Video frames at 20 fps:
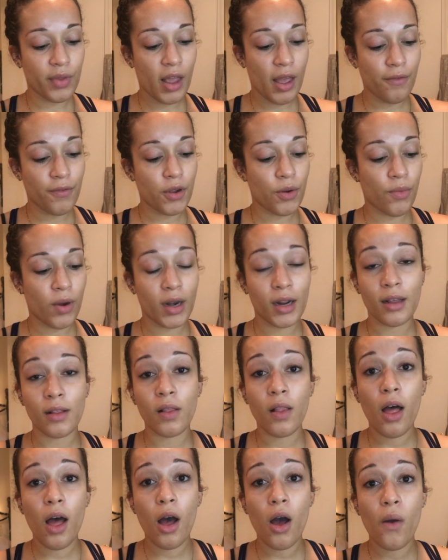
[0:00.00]
if you're running
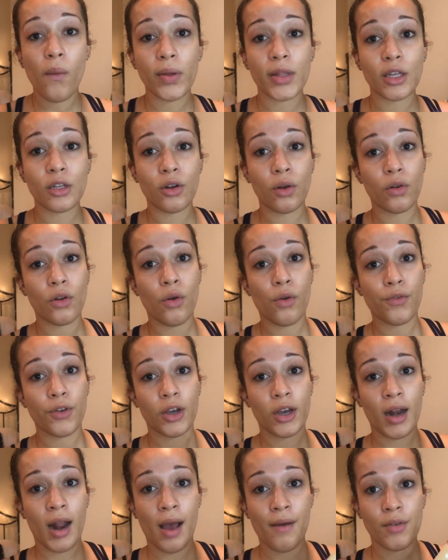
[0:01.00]
low and you don't know if
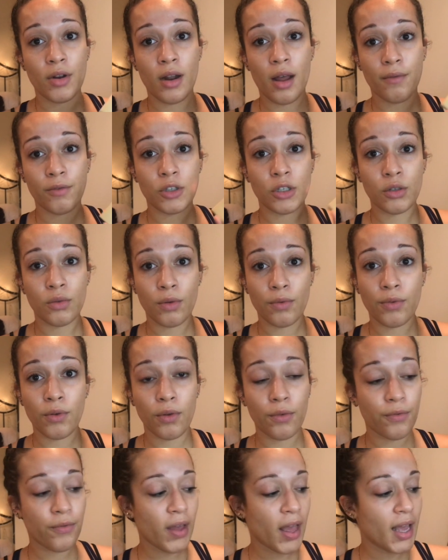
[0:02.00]
you're gonna have enough to do a
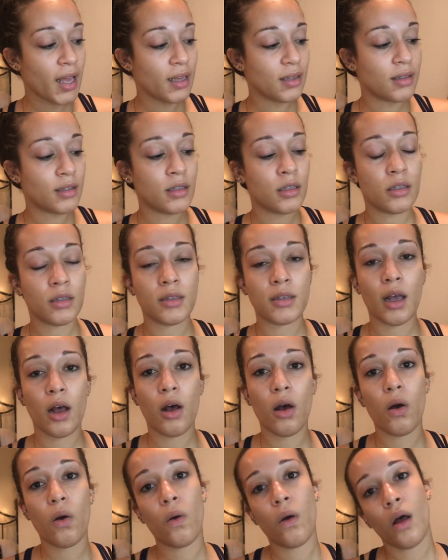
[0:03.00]
full face.
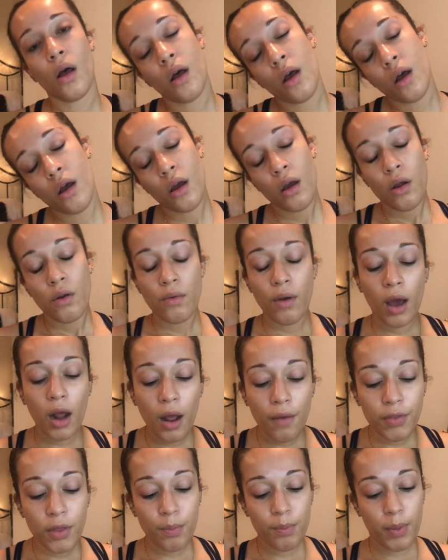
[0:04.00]
So right
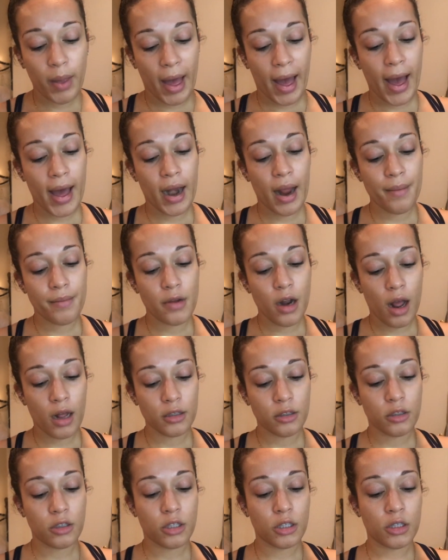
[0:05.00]
off the bat, I'm
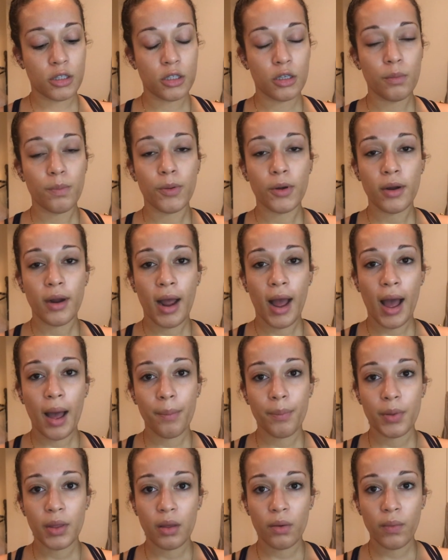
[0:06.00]
not super
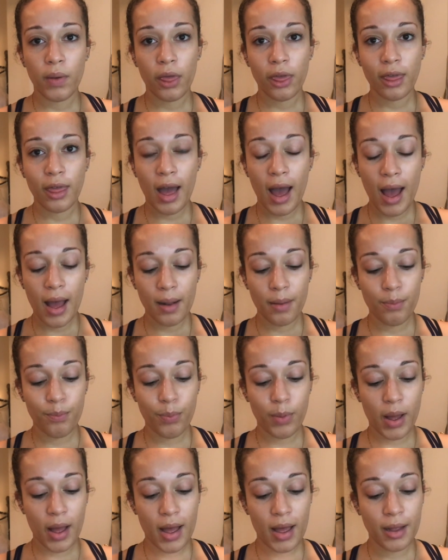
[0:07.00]
happy with that,
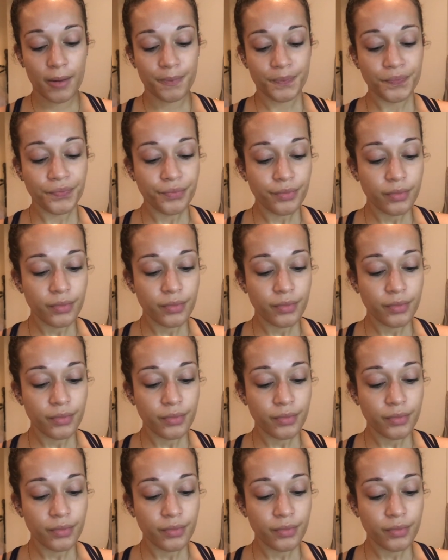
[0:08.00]
but